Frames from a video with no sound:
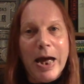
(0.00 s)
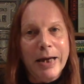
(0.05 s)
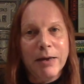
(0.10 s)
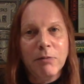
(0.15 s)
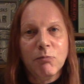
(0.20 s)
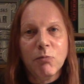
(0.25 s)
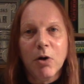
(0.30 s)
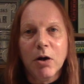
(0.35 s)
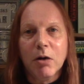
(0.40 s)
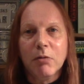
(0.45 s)

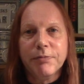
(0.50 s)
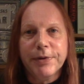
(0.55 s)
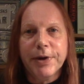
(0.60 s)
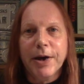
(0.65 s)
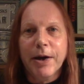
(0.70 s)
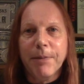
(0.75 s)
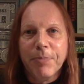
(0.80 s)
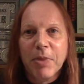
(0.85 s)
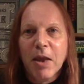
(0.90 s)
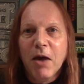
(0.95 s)
and well,
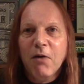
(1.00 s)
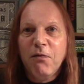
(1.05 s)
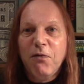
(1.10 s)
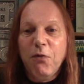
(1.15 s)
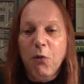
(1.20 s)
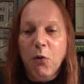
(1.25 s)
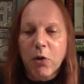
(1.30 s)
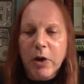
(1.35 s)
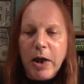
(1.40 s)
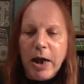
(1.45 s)
yeah,
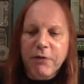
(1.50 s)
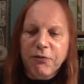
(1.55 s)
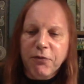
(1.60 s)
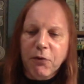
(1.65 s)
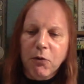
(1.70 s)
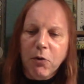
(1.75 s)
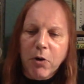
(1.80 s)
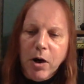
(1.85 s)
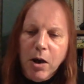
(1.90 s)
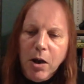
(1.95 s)
fork out
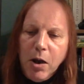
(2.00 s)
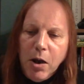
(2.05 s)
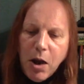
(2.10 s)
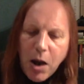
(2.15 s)
for it.